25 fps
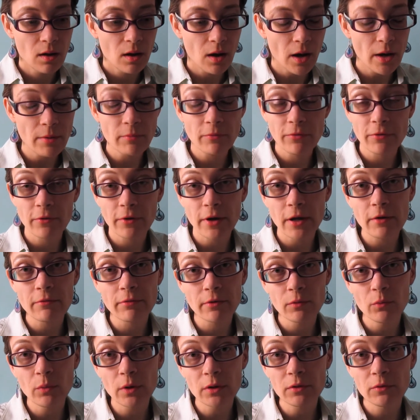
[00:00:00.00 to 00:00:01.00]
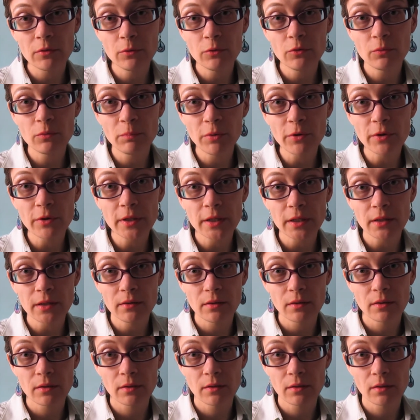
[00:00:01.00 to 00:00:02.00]
I'm for everyone who's bullied,
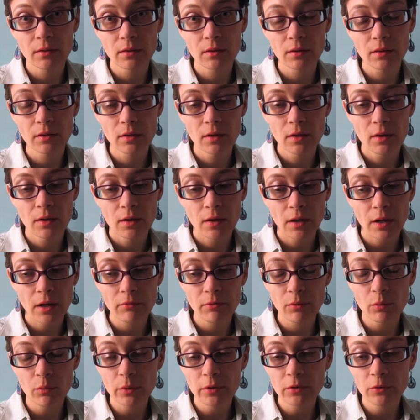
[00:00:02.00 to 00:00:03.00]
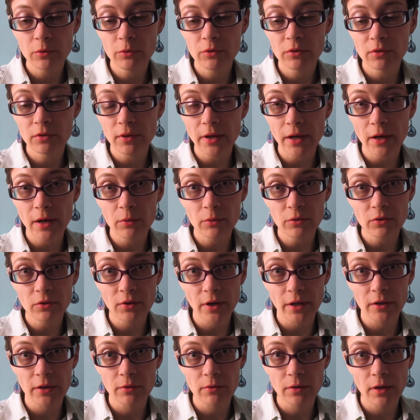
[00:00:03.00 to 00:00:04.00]
everyone who's an
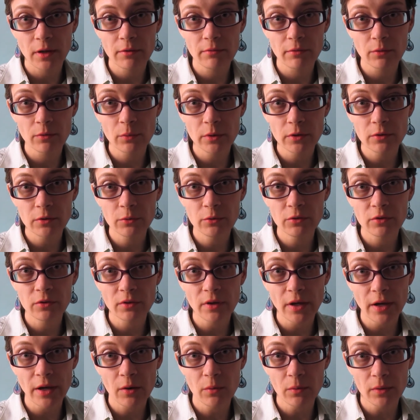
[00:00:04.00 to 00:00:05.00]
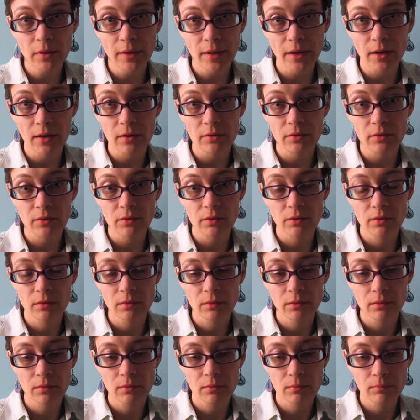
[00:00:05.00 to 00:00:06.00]
outsider, everyone who's an outcast.
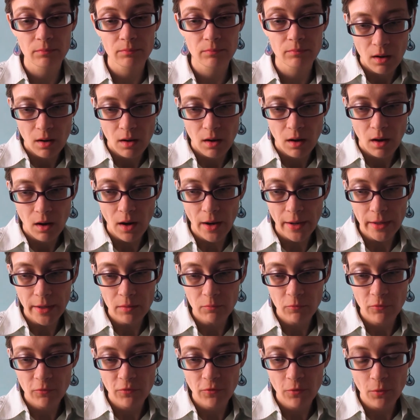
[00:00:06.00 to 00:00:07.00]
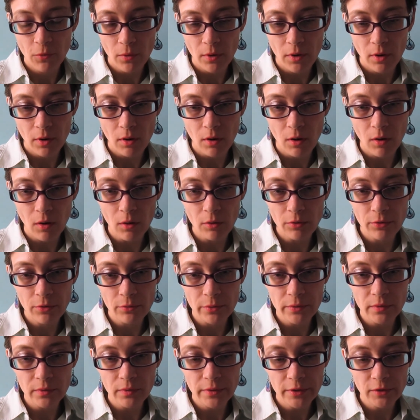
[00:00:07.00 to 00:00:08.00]
I am for all the
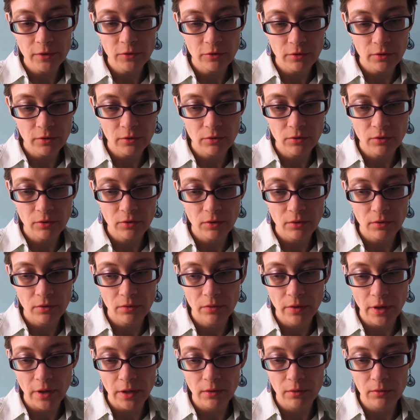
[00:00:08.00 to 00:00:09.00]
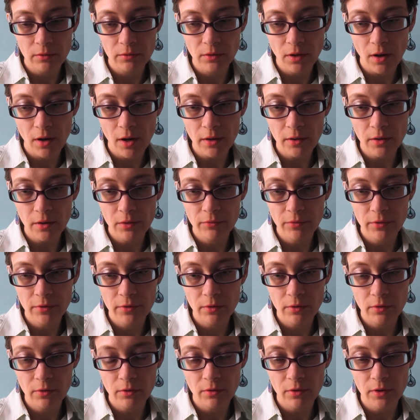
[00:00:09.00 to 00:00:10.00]
religions that are not of
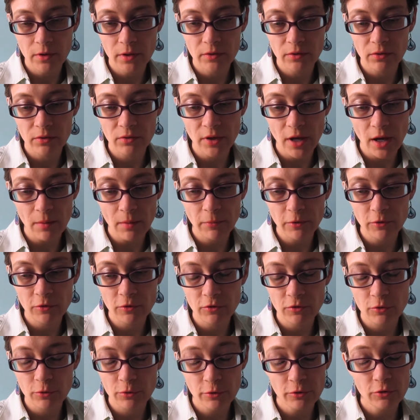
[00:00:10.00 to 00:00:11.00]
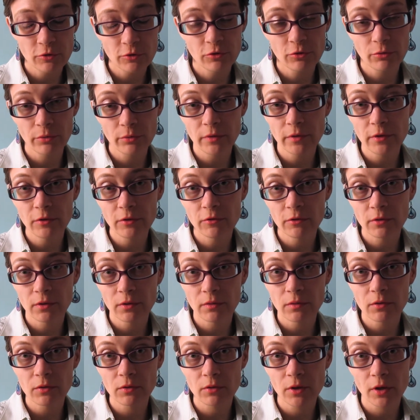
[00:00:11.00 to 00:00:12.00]
the established Christian religion in
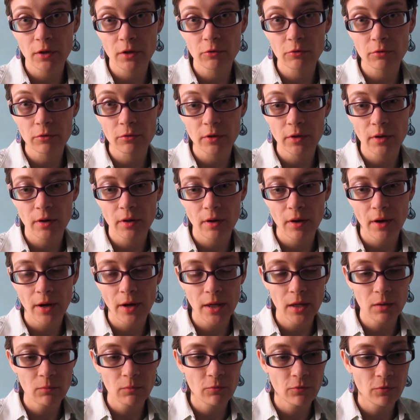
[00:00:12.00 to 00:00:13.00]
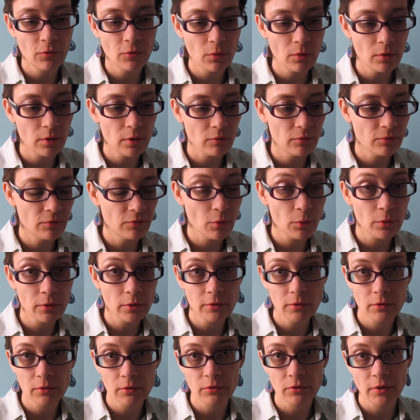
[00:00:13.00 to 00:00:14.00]
this country. I am for
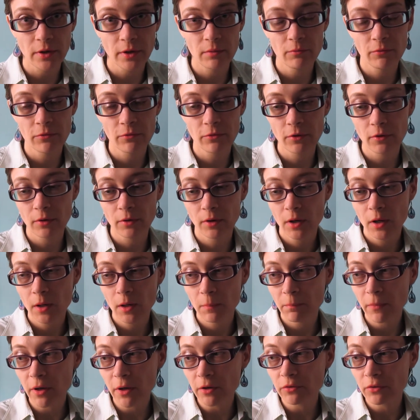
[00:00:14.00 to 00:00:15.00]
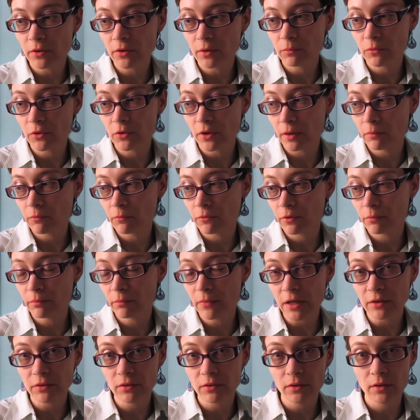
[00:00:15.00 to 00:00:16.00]
foreigners. I am for Muslims. I am for
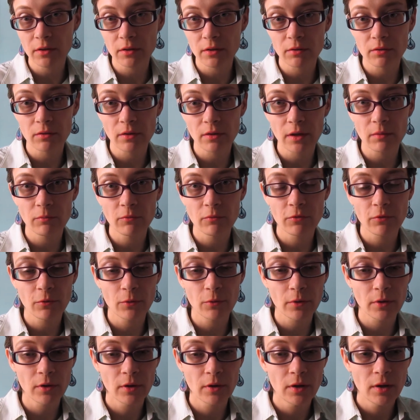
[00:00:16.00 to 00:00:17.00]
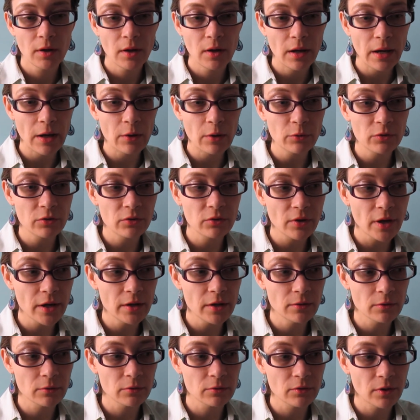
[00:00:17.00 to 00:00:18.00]
Mexicans. I am for
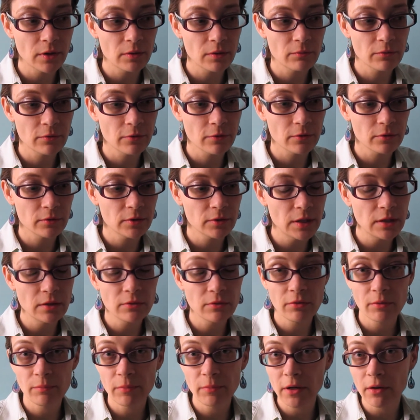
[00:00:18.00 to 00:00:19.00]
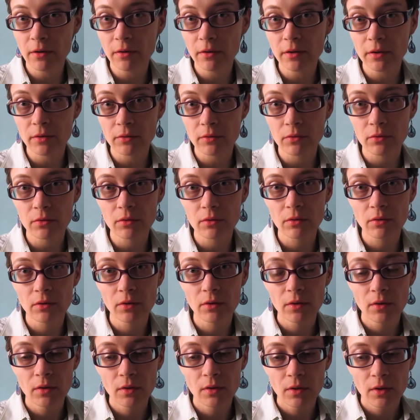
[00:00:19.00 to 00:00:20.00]
outsiders. I'm for Native Americans.
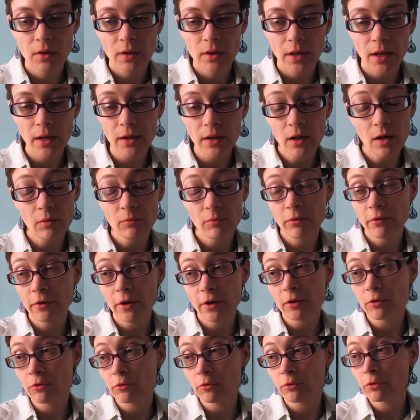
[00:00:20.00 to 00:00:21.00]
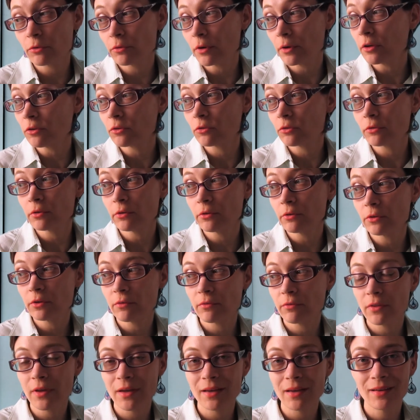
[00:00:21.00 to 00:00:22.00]
Heck, I'm for extraterrestrials
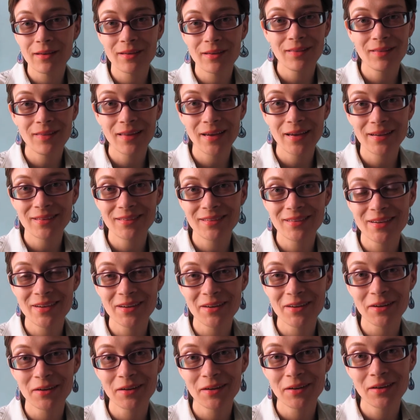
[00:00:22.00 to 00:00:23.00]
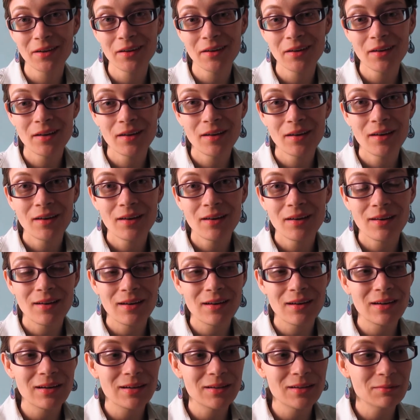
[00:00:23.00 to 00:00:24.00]
if they land here.
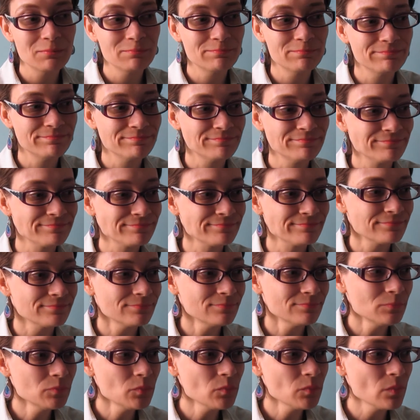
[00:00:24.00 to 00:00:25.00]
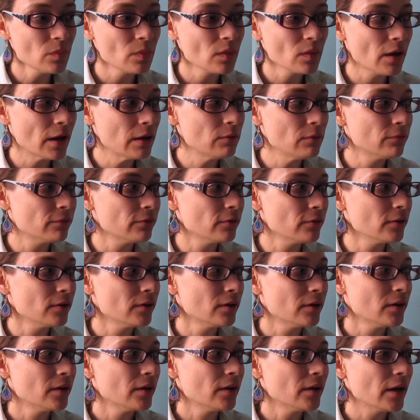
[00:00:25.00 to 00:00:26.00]
Um, I'm for
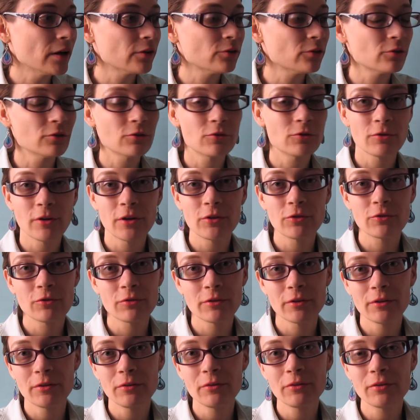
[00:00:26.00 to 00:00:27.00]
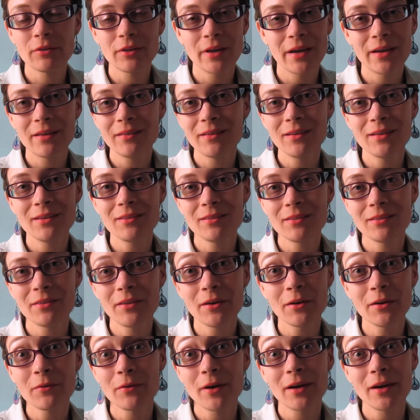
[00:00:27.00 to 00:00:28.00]
extraterrestrials and aliens and
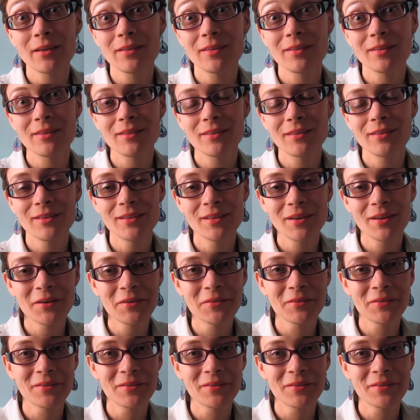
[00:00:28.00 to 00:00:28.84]
their rights, you know.